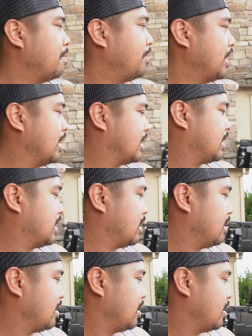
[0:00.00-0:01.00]
But
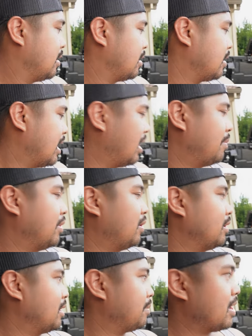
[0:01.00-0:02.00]
yeah, they've been
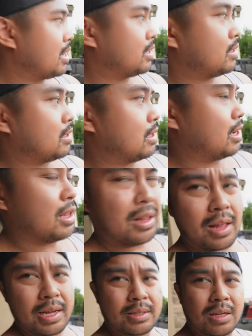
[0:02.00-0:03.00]
holding up nice. None of the
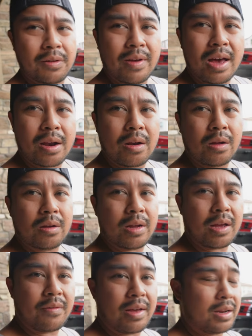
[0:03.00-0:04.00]
lights that I've added on
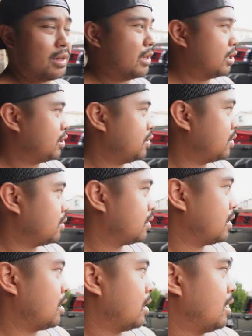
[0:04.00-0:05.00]
have had any
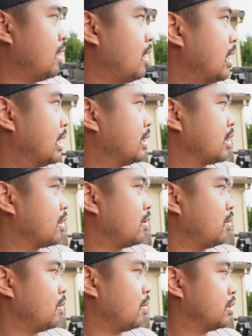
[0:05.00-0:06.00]
issues. I took it
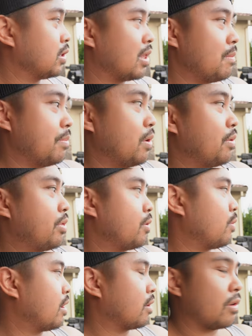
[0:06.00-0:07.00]
through, took them both
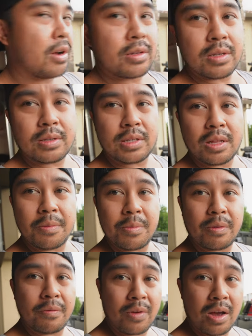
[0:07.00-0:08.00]
through water crossings and they've
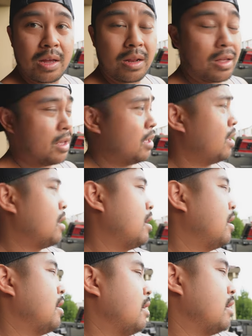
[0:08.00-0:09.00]
been
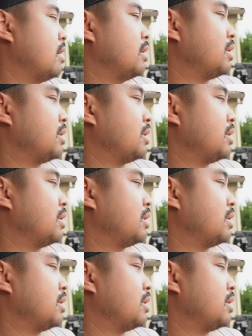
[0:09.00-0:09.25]
fine.